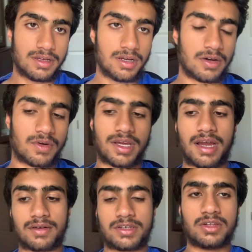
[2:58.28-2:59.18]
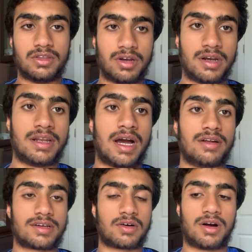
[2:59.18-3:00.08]
right? I got to learn how
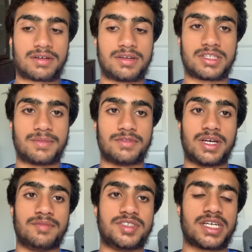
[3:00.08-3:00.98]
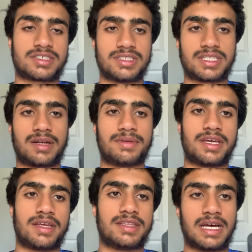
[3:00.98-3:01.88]
to conquer some of the objections that I'm
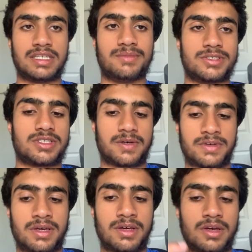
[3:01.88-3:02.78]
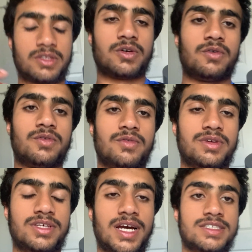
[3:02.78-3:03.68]
getting, that type of stuff. So
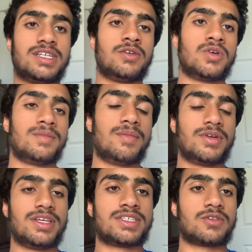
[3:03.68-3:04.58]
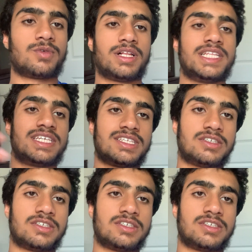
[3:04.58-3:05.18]
you guys need to remember this as well, and this is